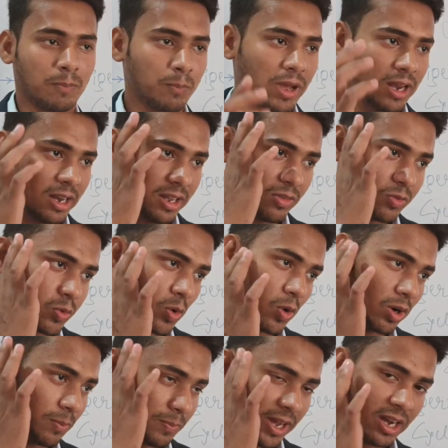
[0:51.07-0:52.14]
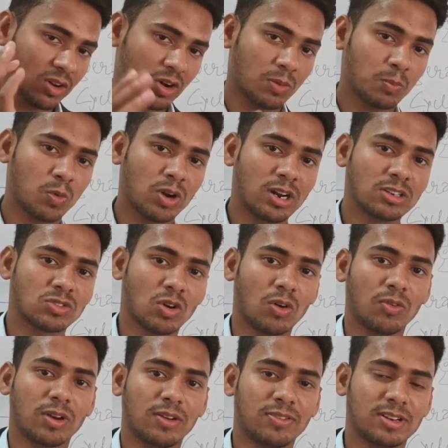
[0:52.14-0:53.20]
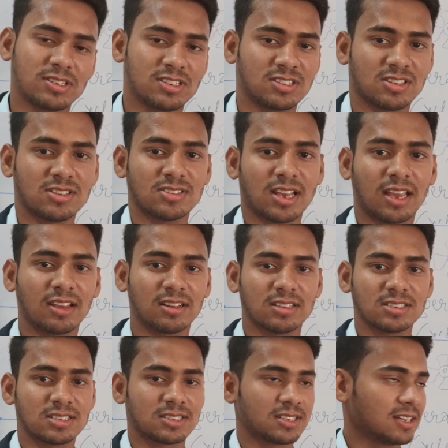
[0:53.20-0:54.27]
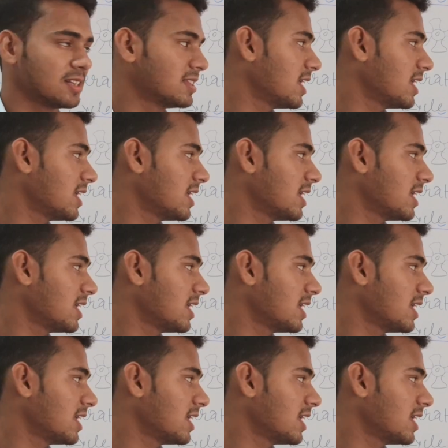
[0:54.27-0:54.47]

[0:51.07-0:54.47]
Mainly four main components of refrigeration cycles.